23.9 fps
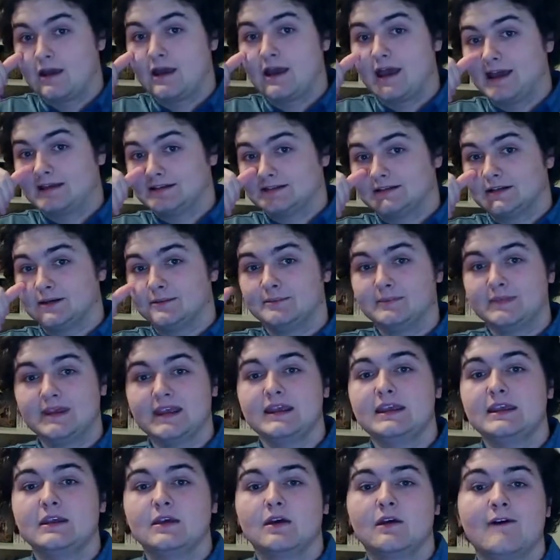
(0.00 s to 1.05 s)
And to
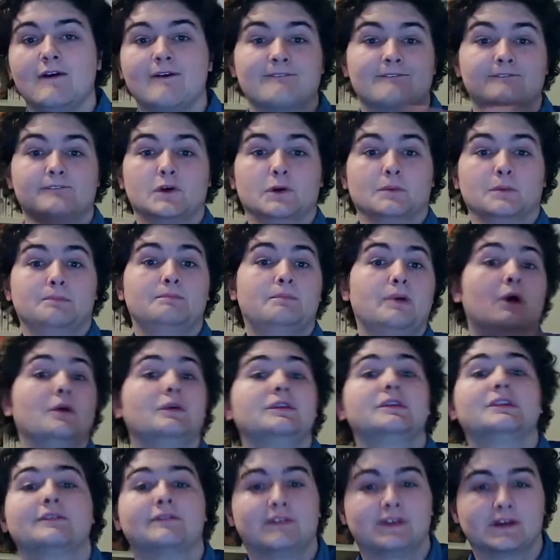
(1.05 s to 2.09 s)
me, for both
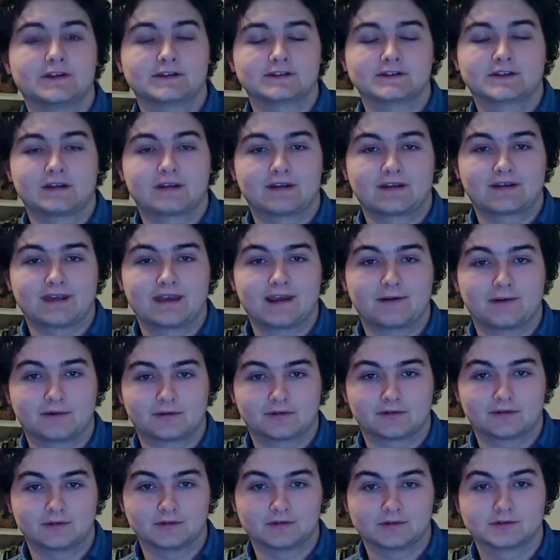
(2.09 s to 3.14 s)
of their
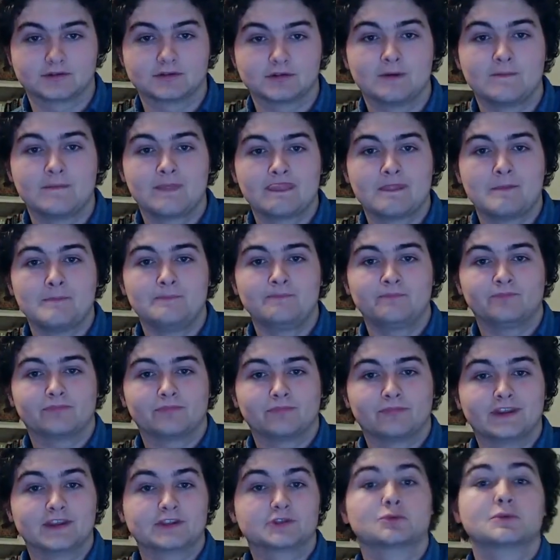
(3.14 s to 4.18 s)
characters,
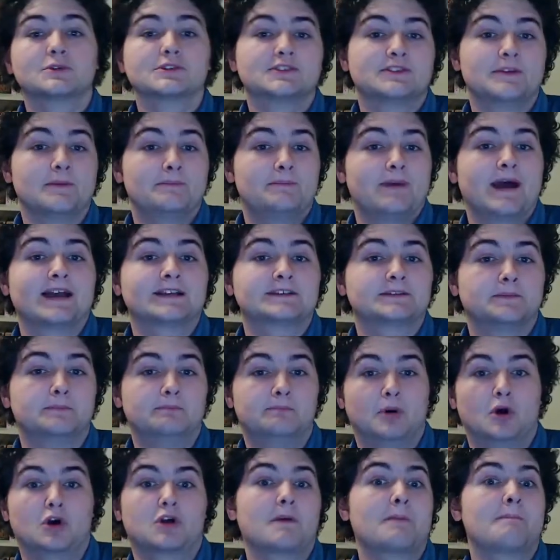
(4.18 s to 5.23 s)
this was the best
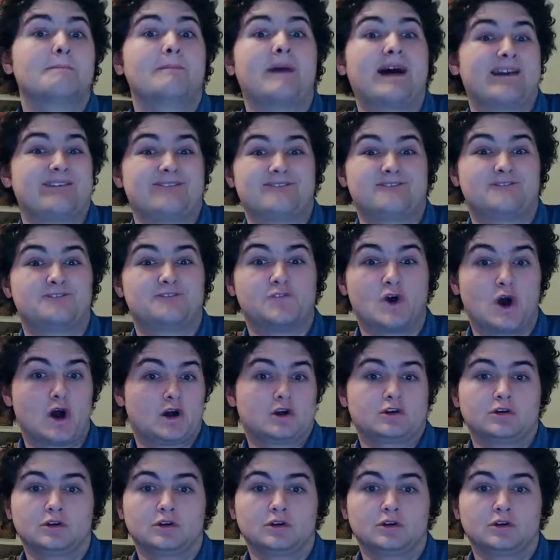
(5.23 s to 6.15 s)
book by far.